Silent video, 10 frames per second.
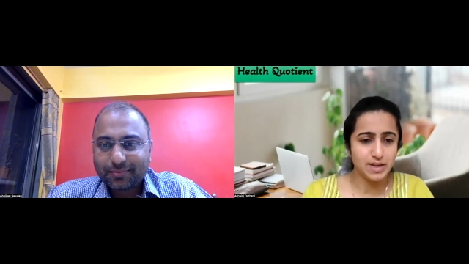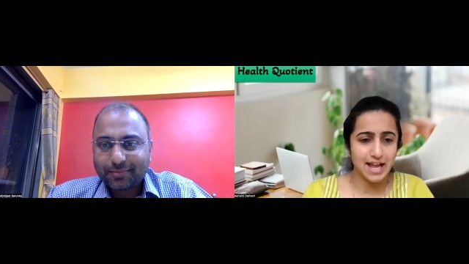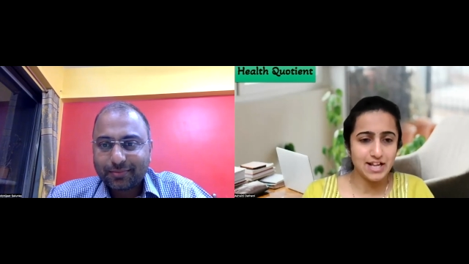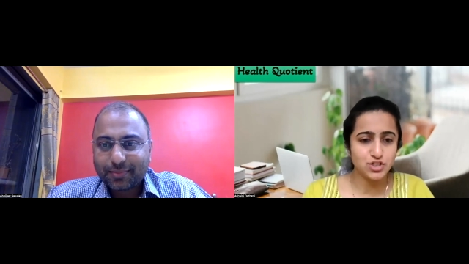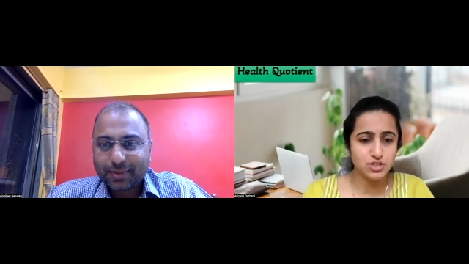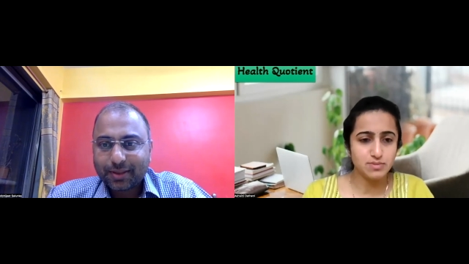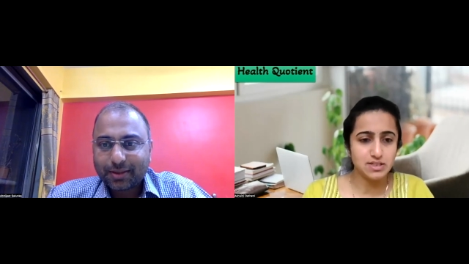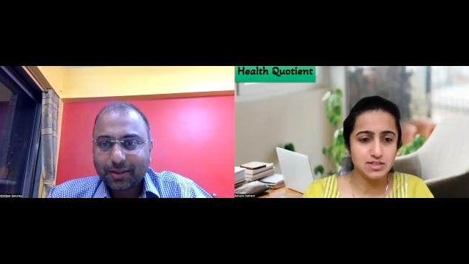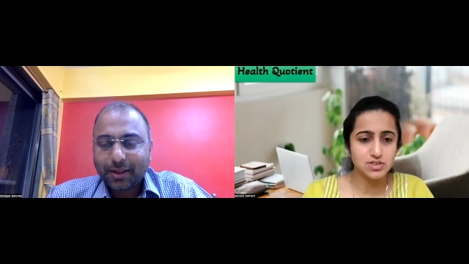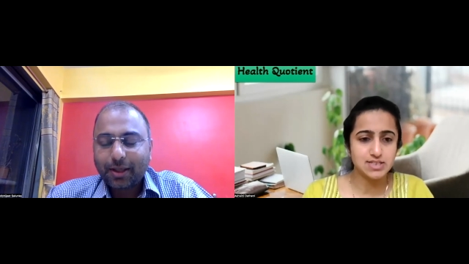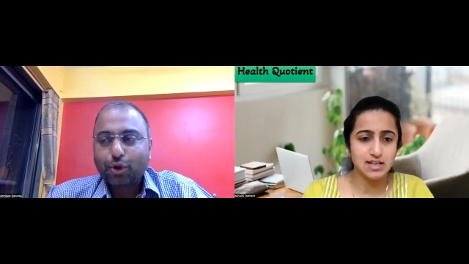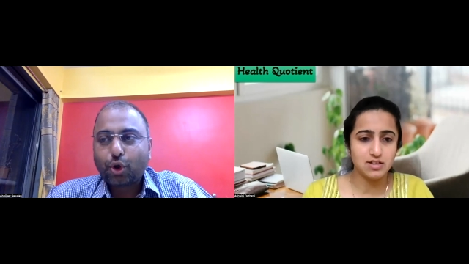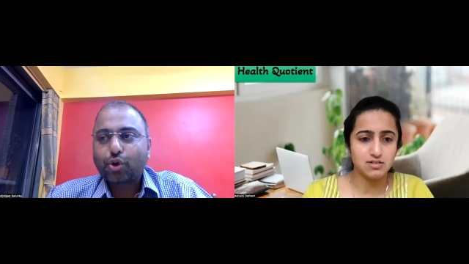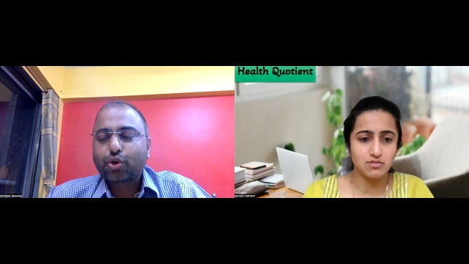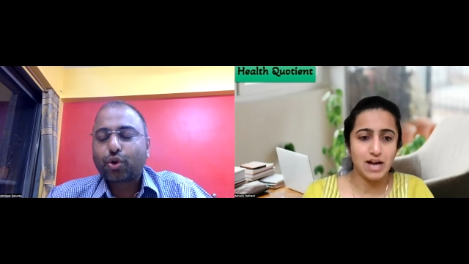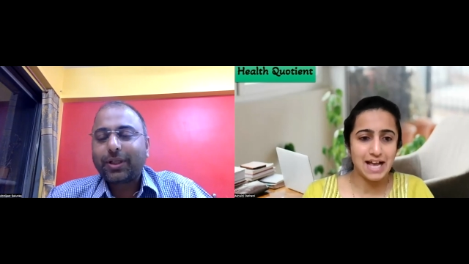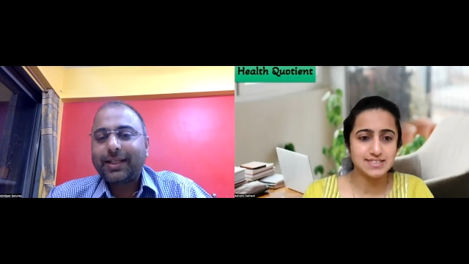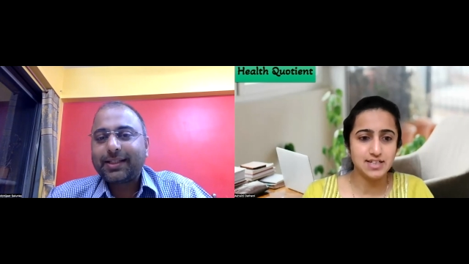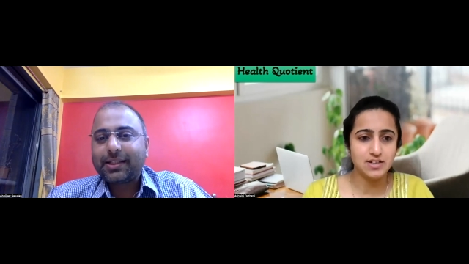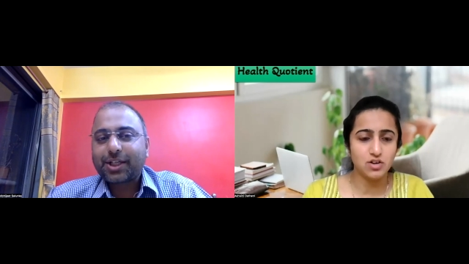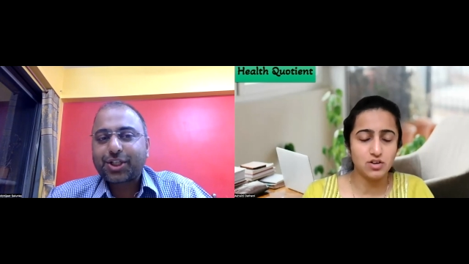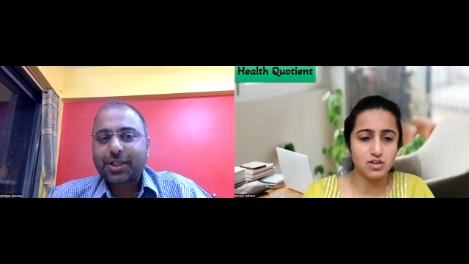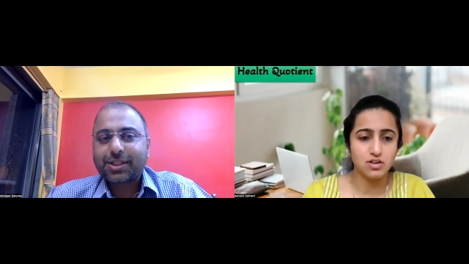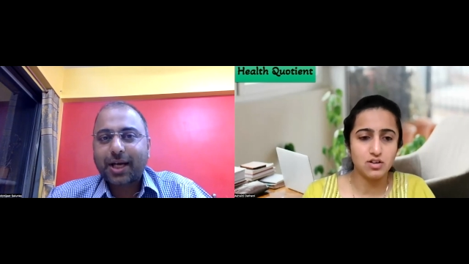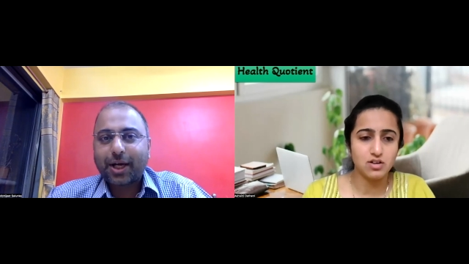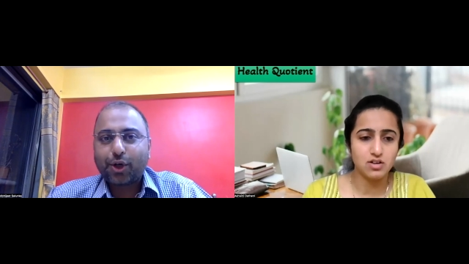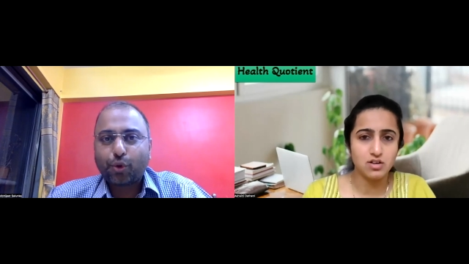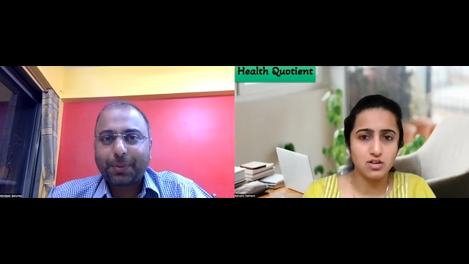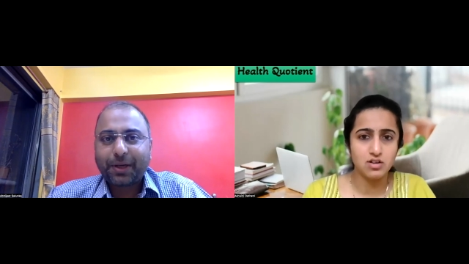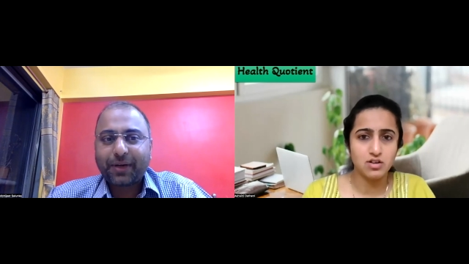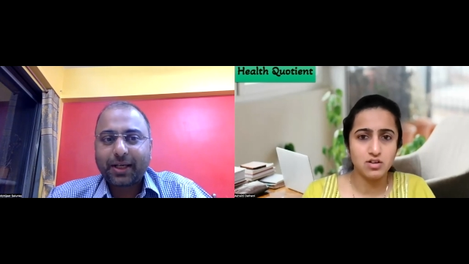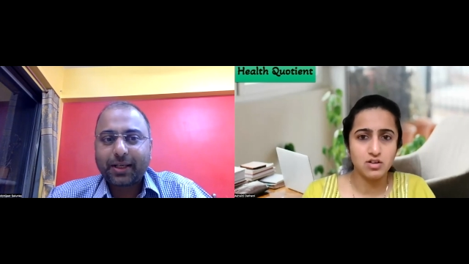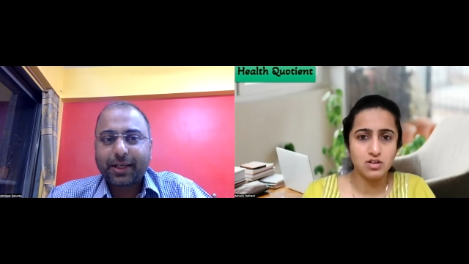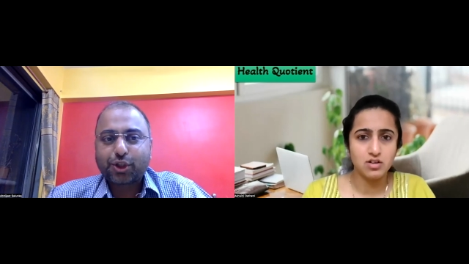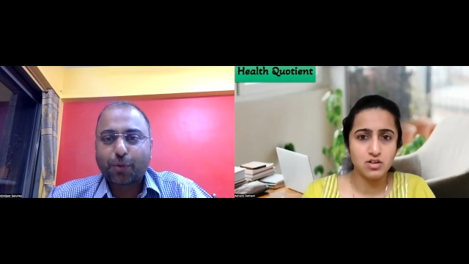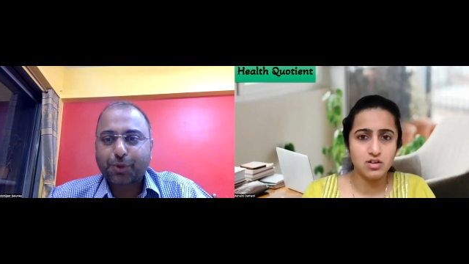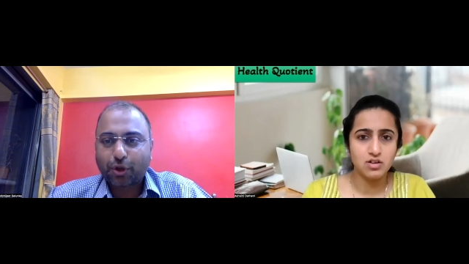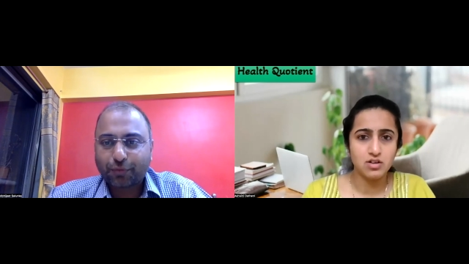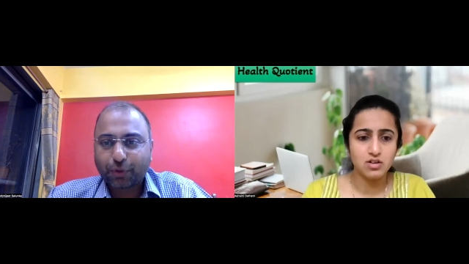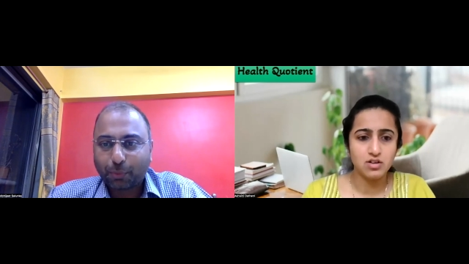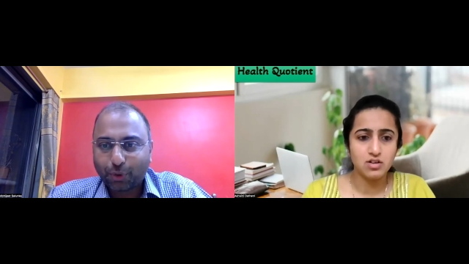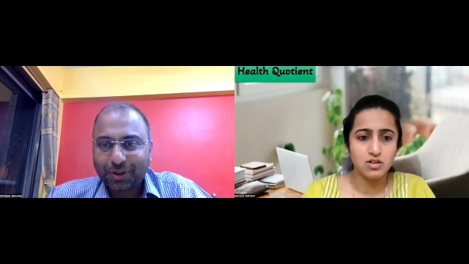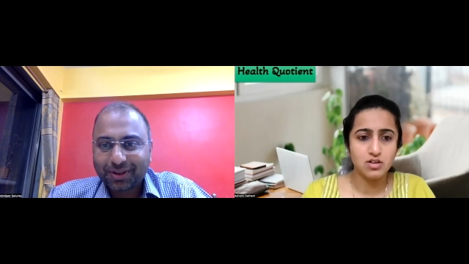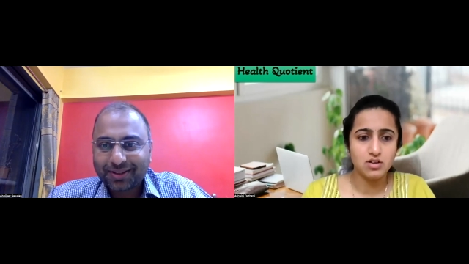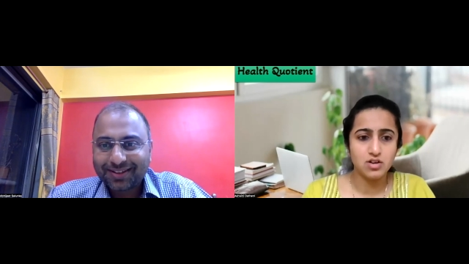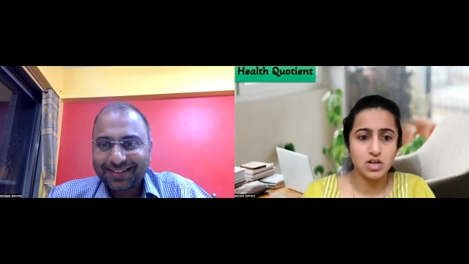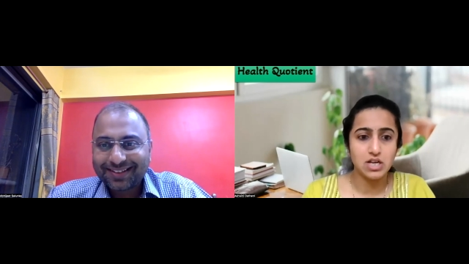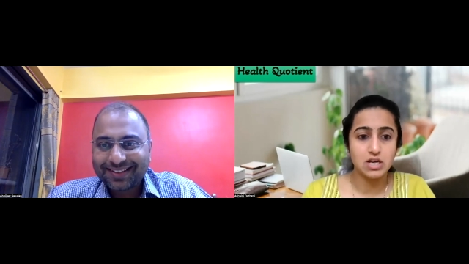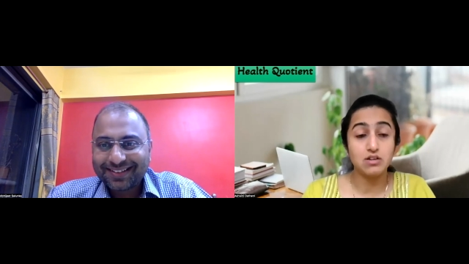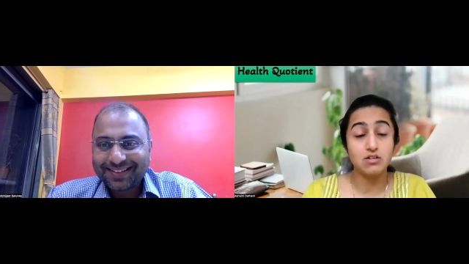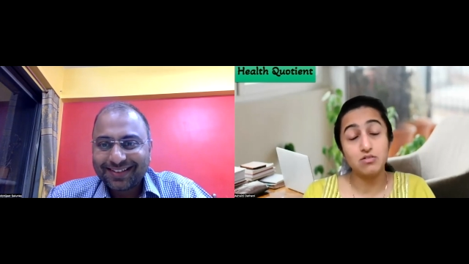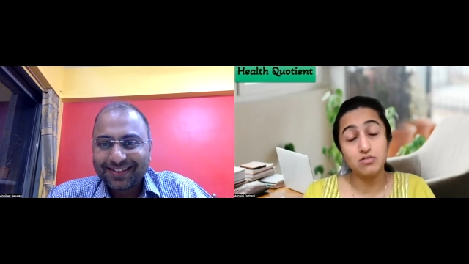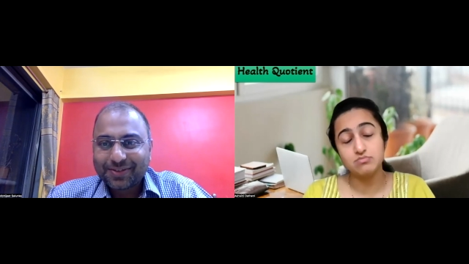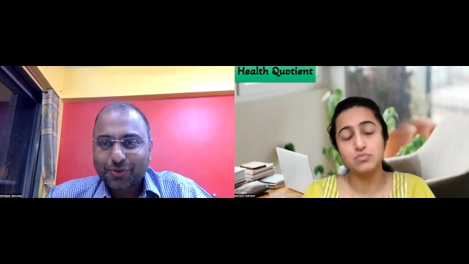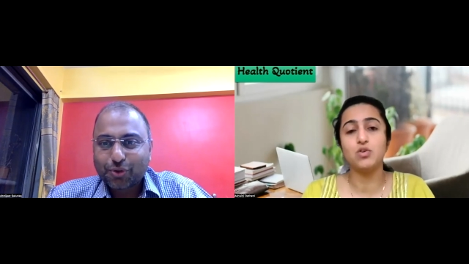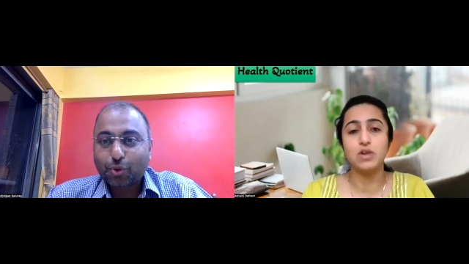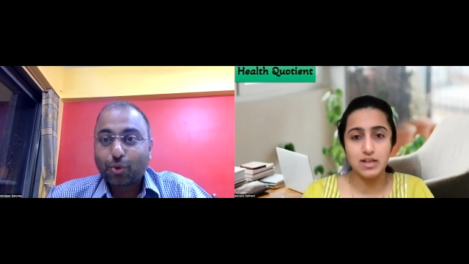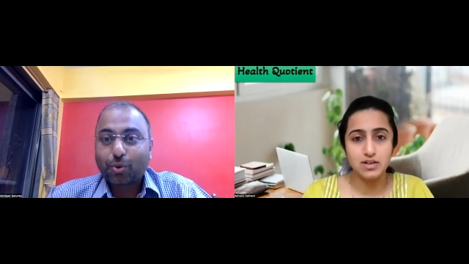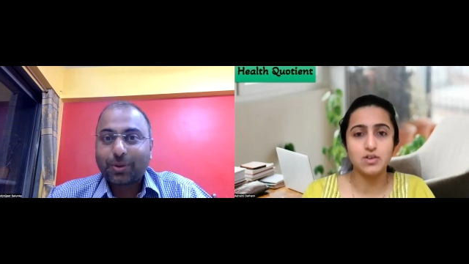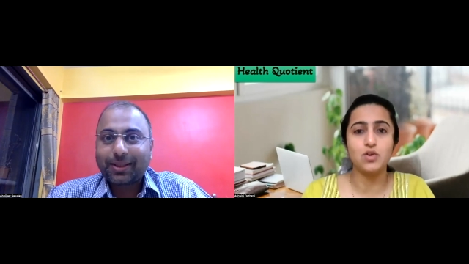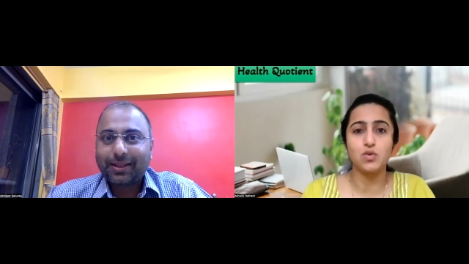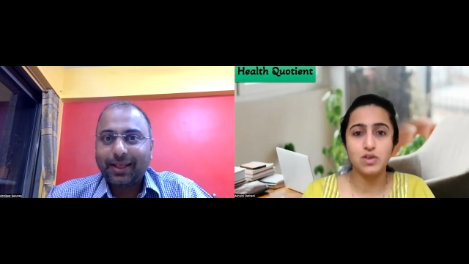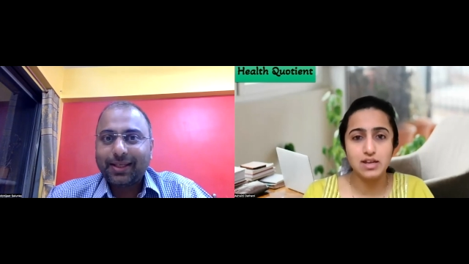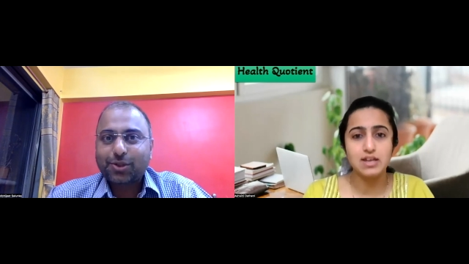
Speaker 1: calcium in those
Speaker 2: acid injections or... try to prevent a resorption of the bone. So these